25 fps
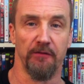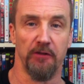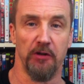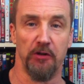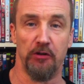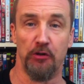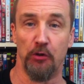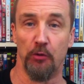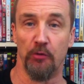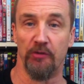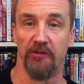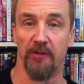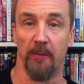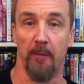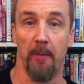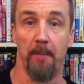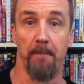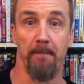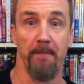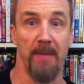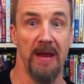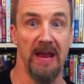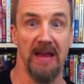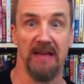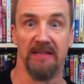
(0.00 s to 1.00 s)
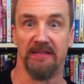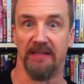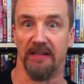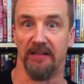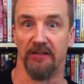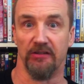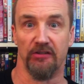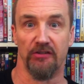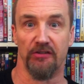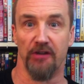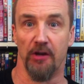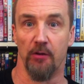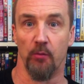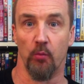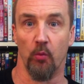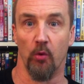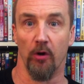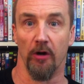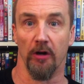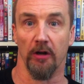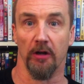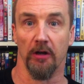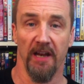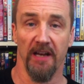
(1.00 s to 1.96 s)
to do some amazing stunt work,